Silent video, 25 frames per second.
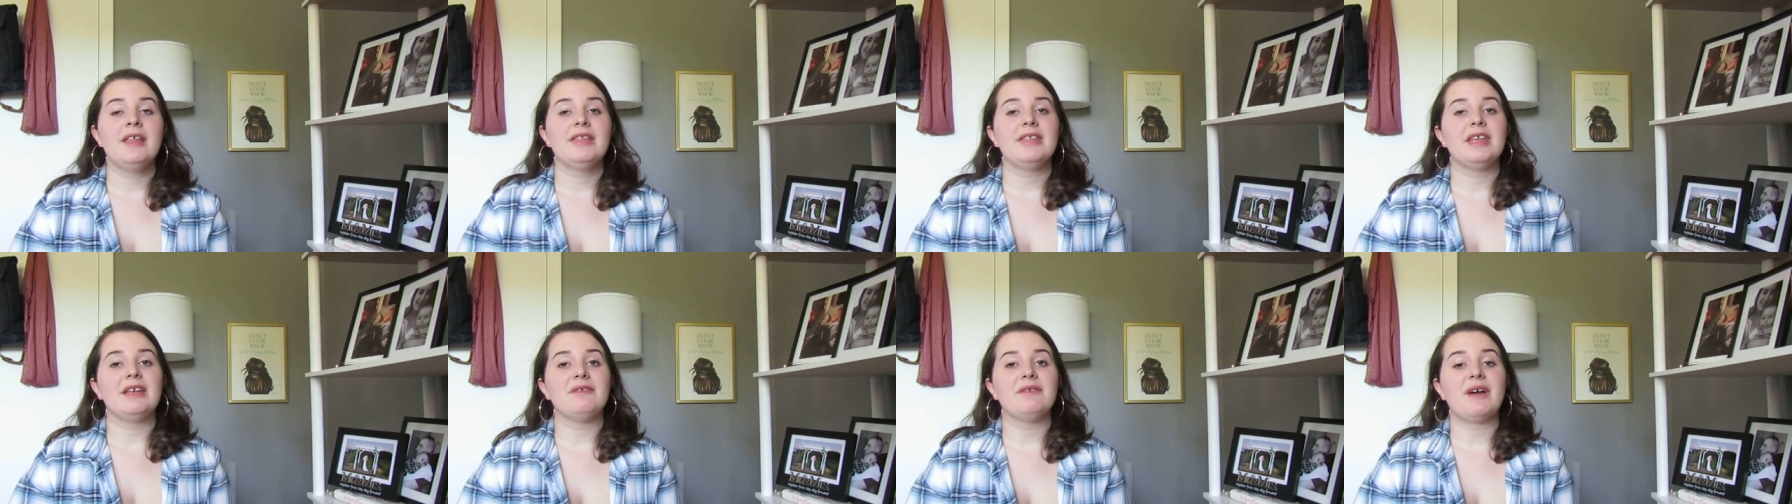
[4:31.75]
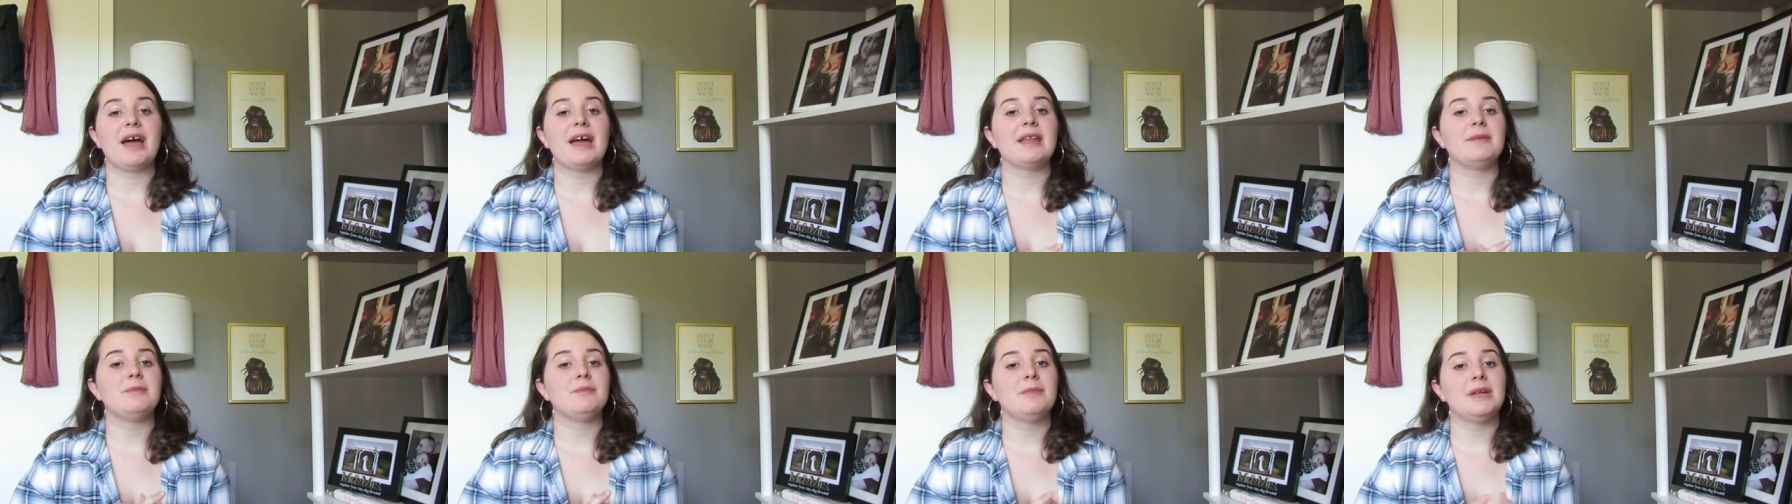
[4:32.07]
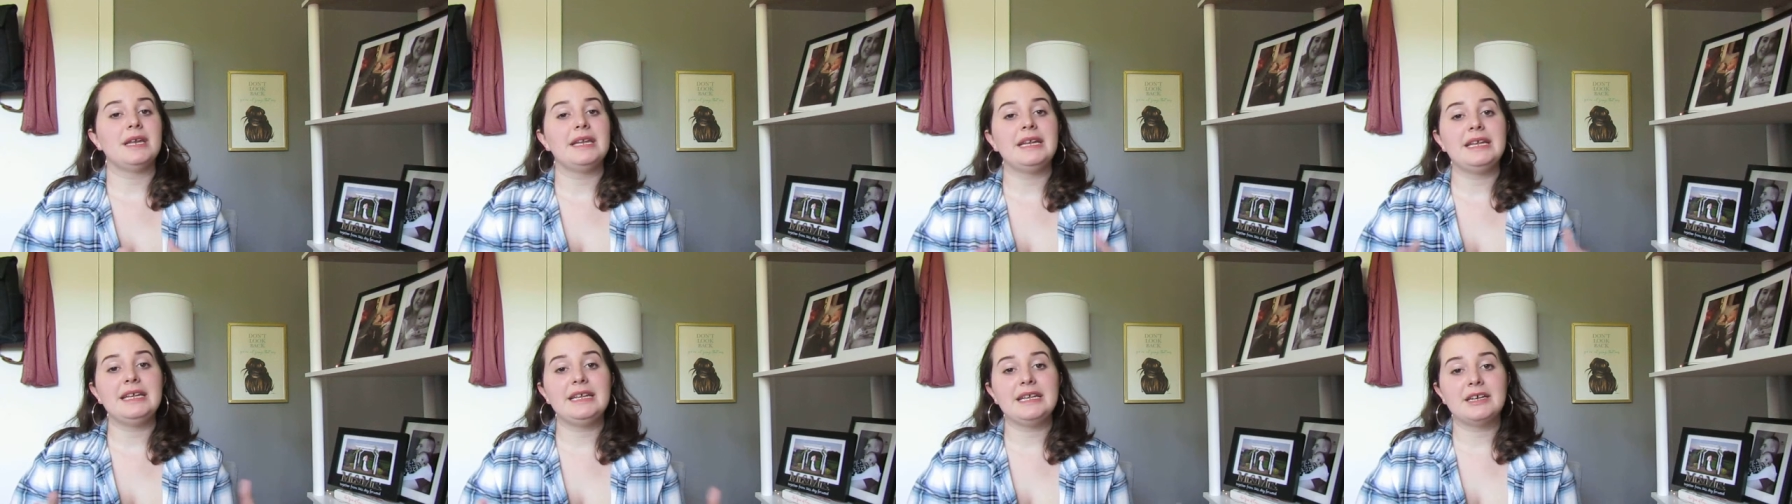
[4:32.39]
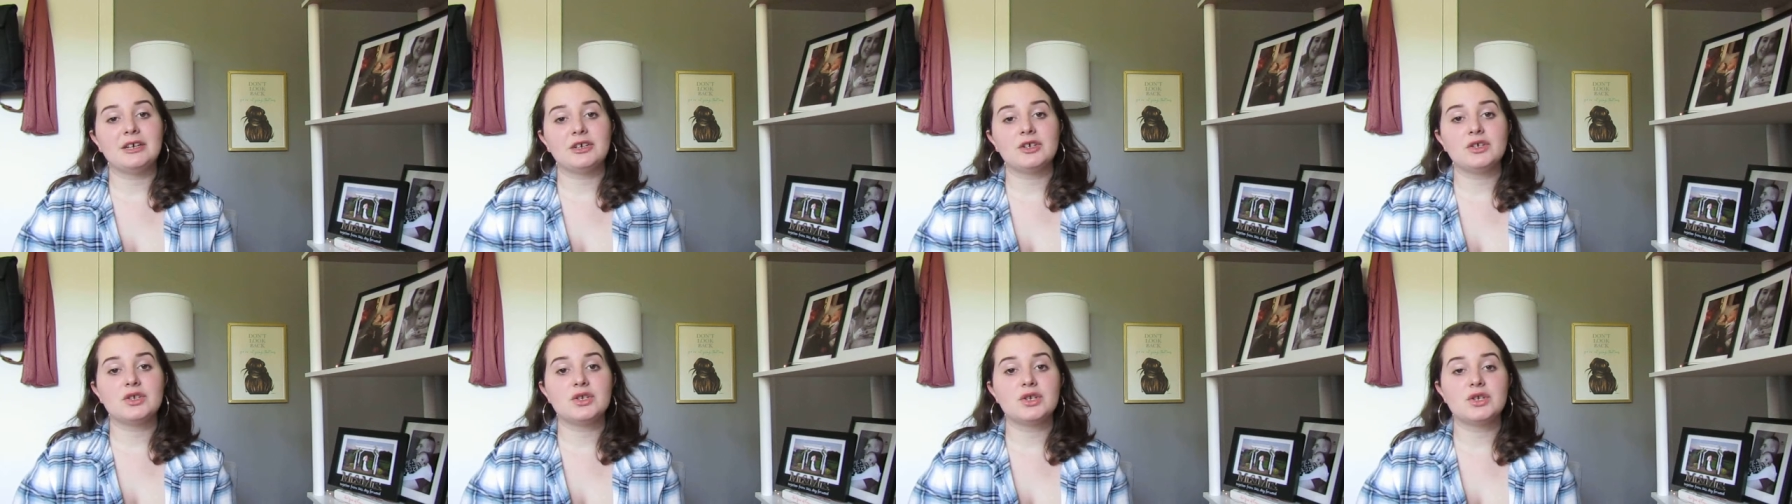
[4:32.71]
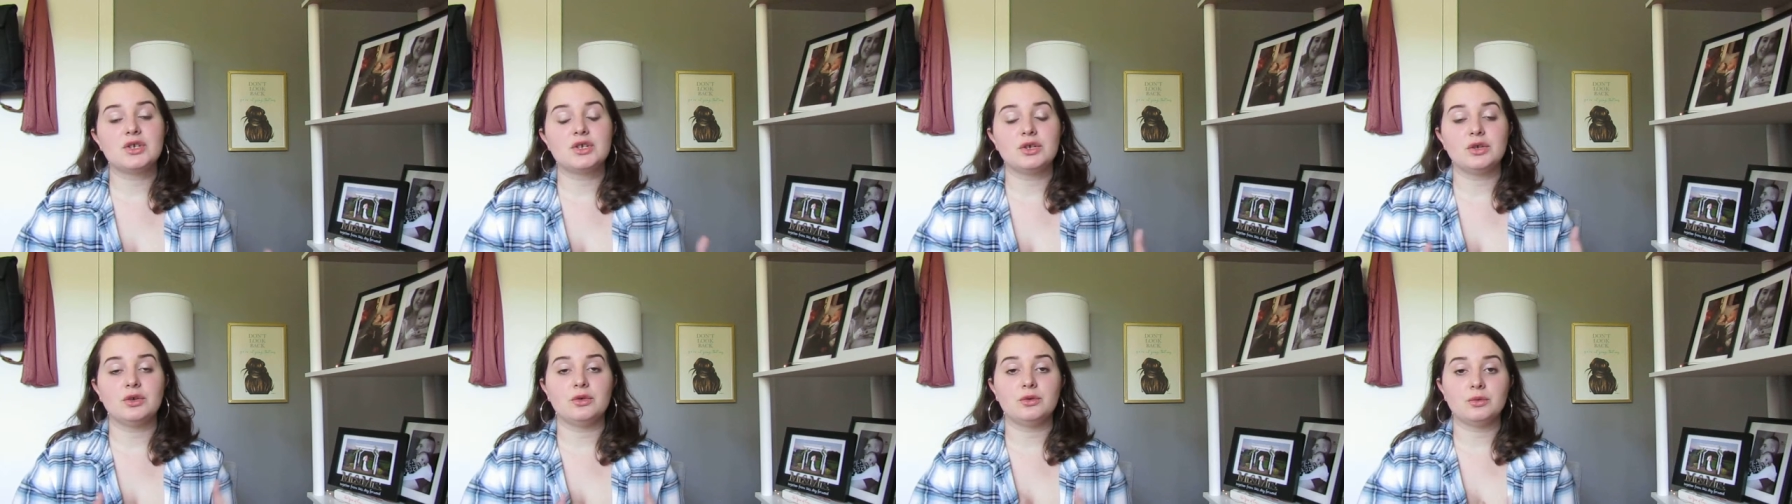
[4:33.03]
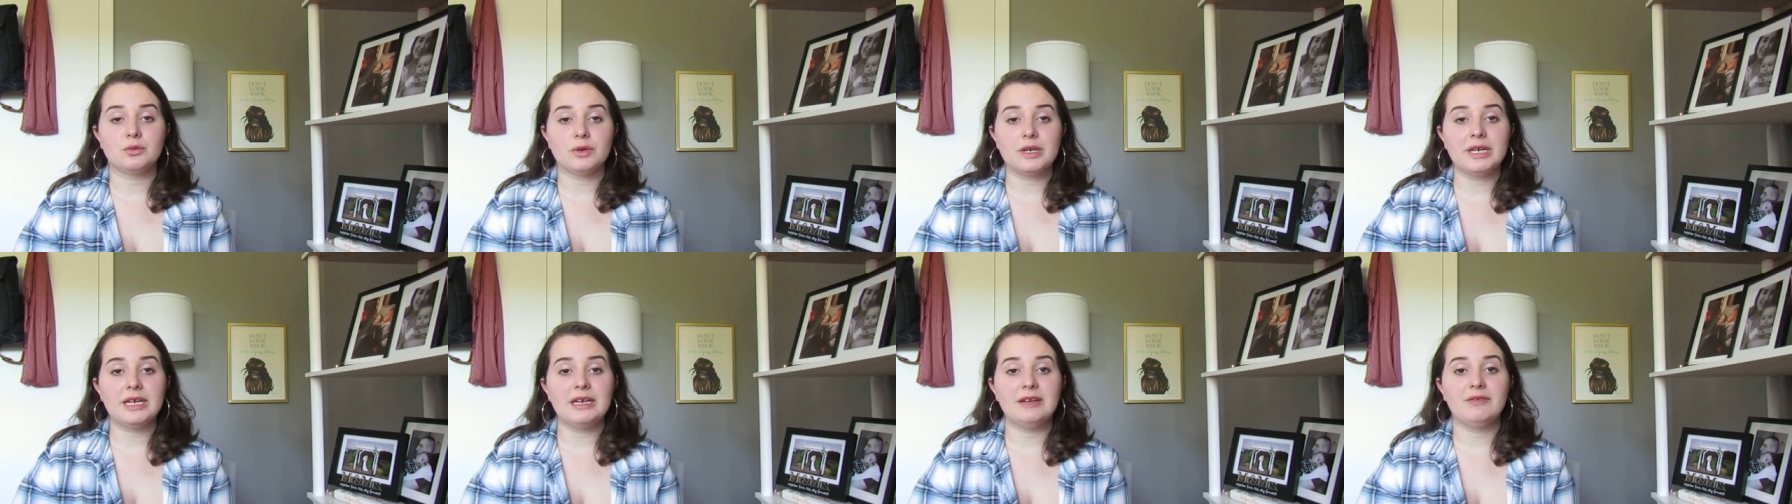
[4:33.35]
They've had many years to
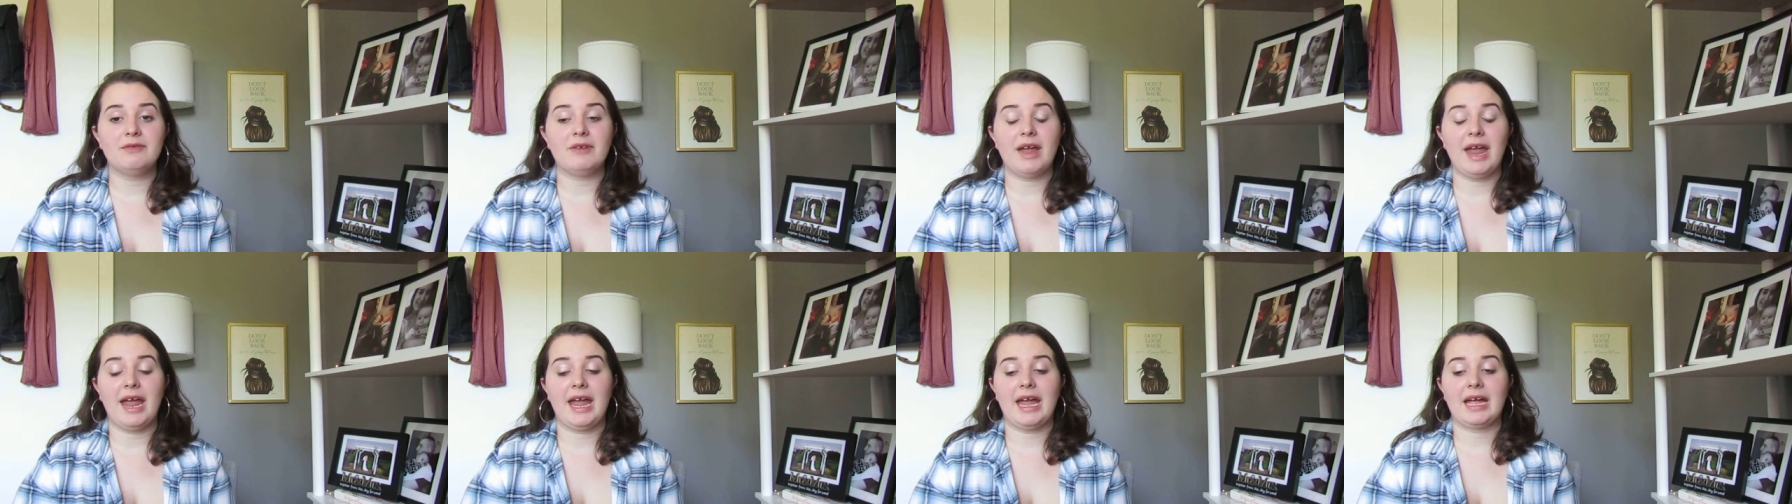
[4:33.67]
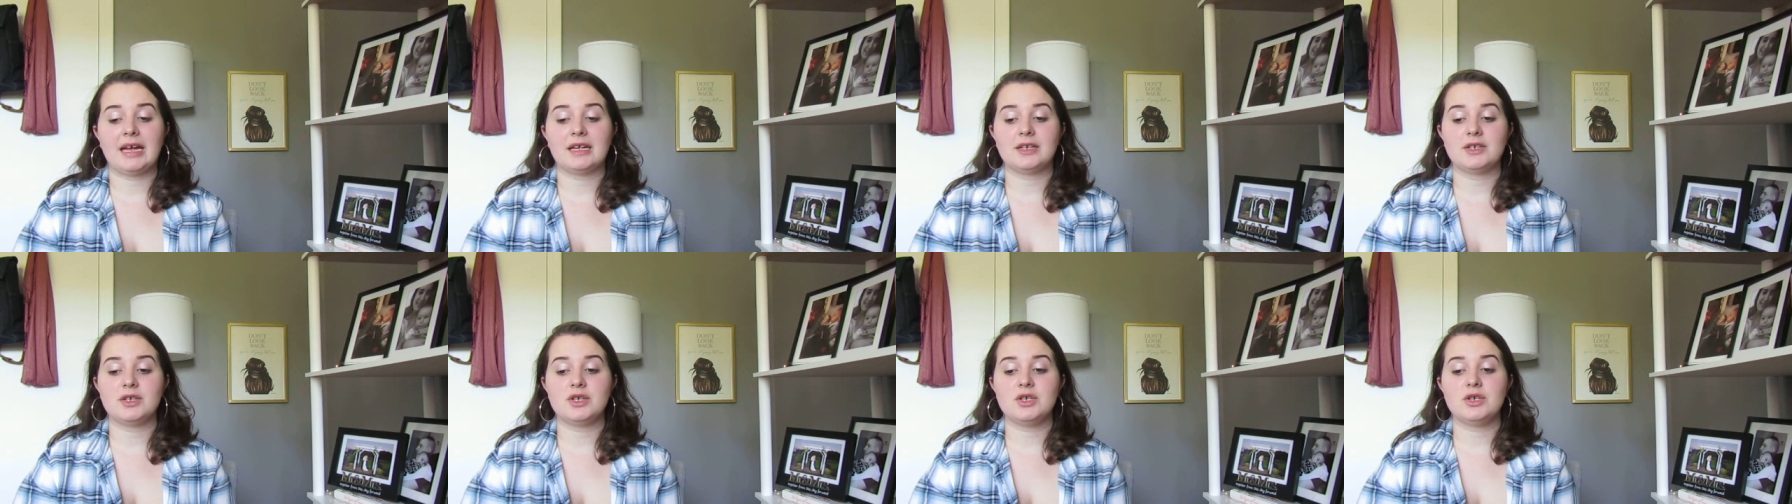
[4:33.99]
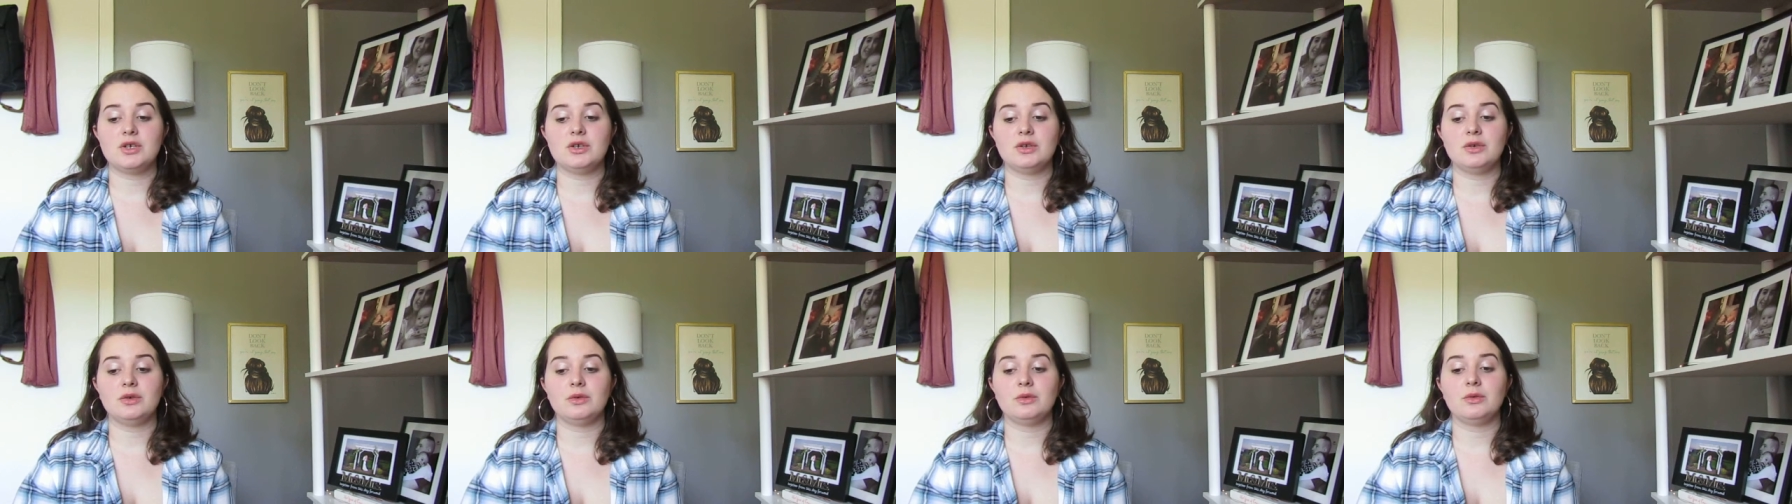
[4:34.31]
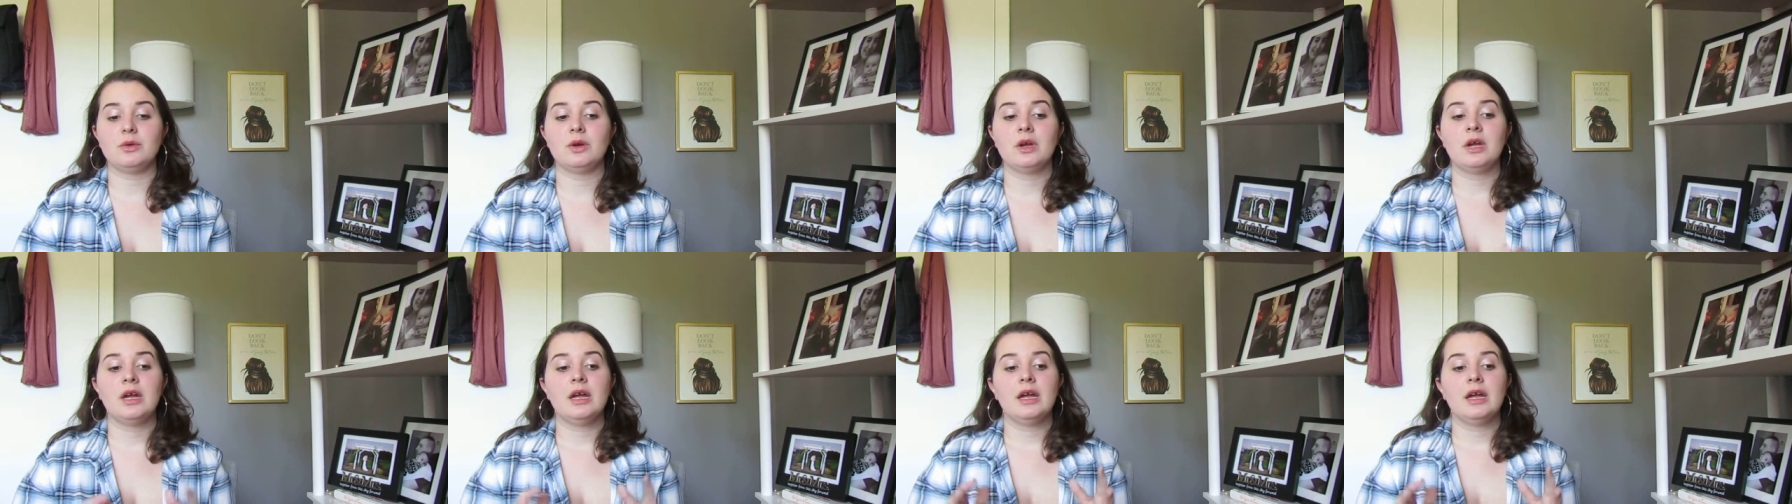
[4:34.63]
grieve and to